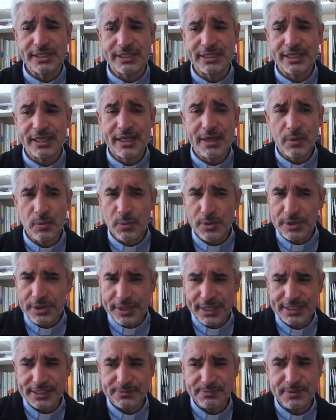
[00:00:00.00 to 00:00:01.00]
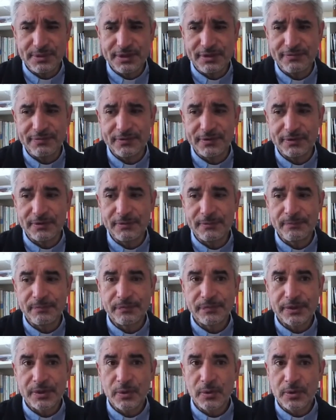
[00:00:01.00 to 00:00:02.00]
it with this beautiful
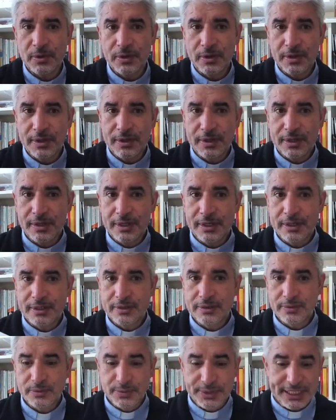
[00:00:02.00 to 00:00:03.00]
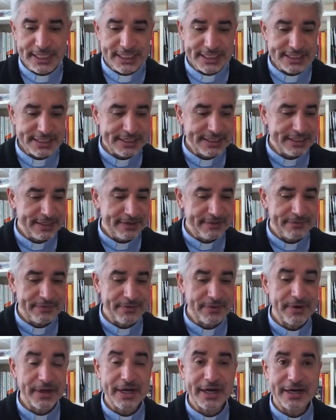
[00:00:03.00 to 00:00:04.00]
readings
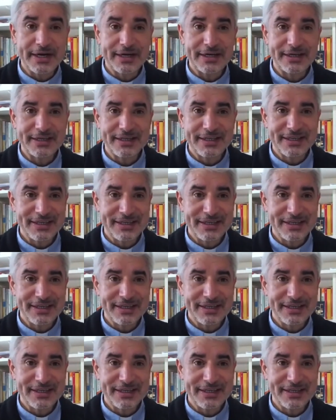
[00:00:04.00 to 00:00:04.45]
from her.